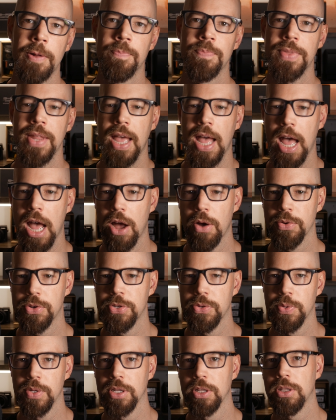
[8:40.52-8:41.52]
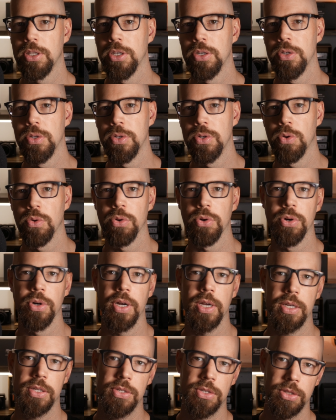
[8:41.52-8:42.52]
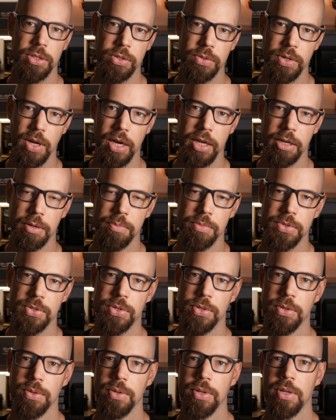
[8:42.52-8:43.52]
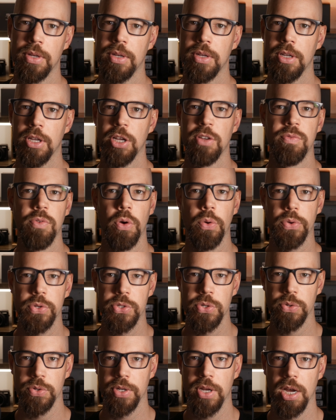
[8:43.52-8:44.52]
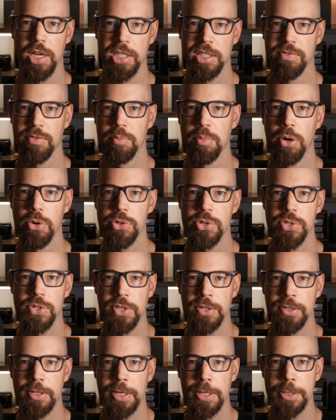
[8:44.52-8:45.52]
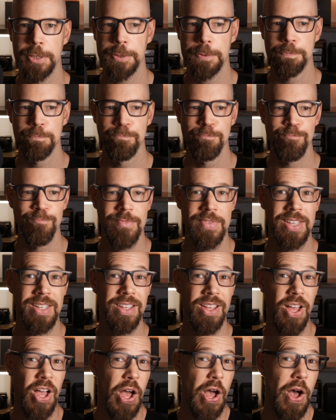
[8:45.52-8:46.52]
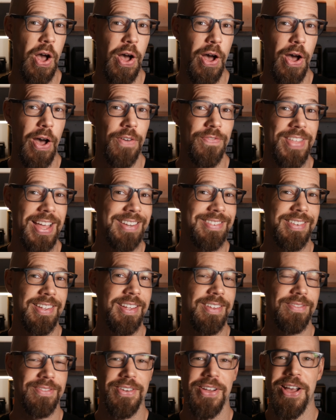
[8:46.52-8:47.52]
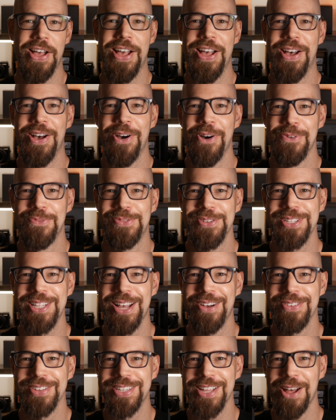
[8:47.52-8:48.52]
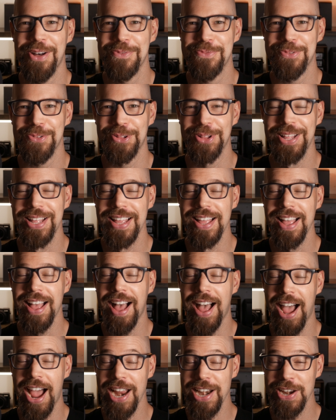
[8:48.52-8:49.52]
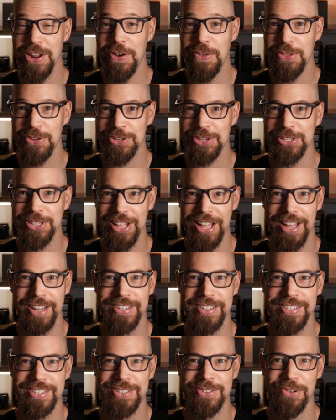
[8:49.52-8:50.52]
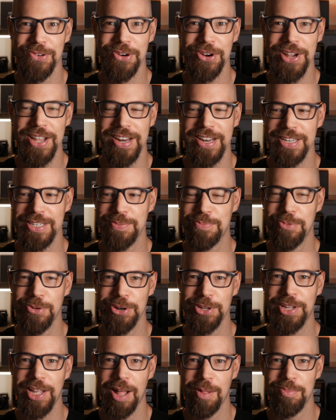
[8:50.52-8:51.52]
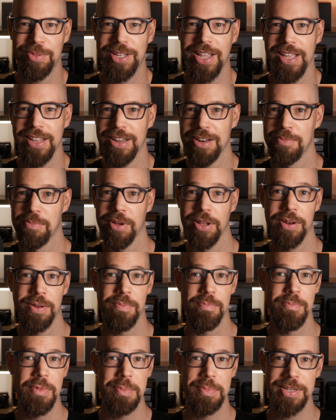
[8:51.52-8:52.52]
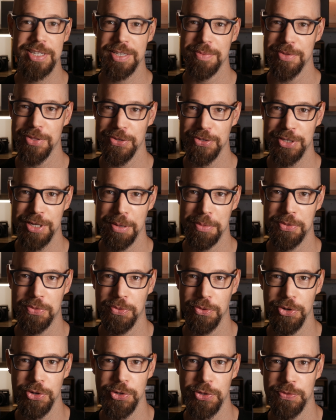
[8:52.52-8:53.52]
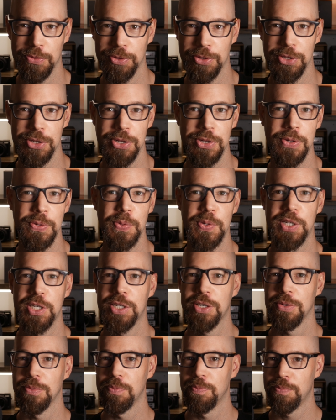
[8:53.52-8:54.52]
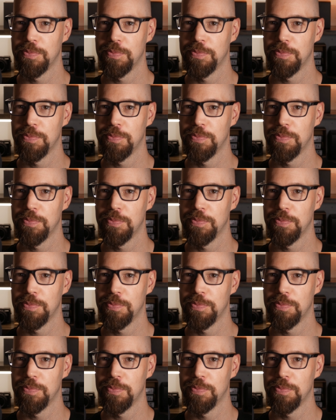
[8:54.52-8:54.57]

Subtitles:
how to include or exclude items to evoke certain kinds of emotions and things. That's it. Hopefully that was helpful. I know there's a lot to story and it's pretty complicated, but maybe some of those tips were useful to you to